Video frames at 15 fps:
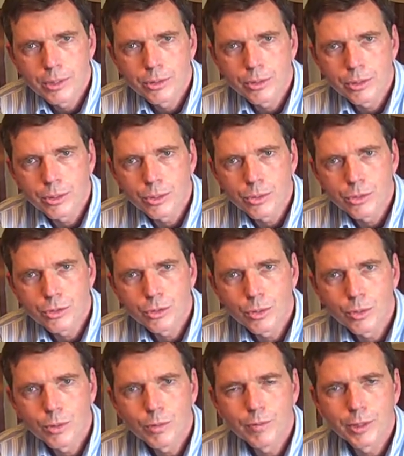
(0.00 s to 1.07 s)
to use
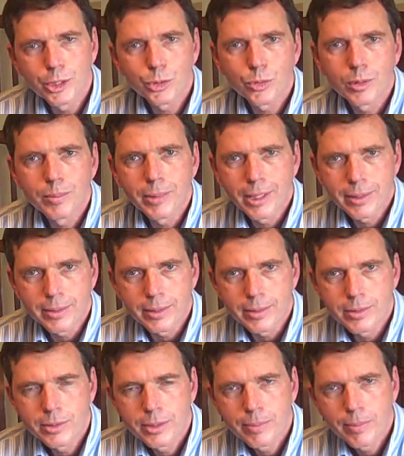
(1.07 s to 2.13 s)
two visual
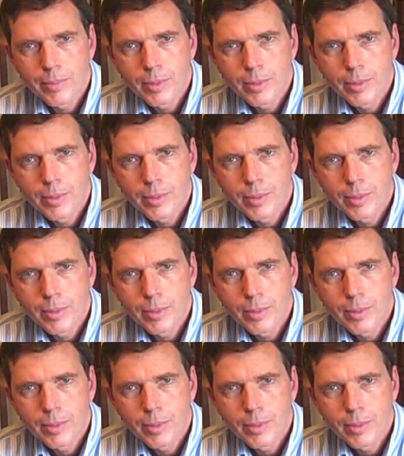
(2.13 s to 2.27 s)
methods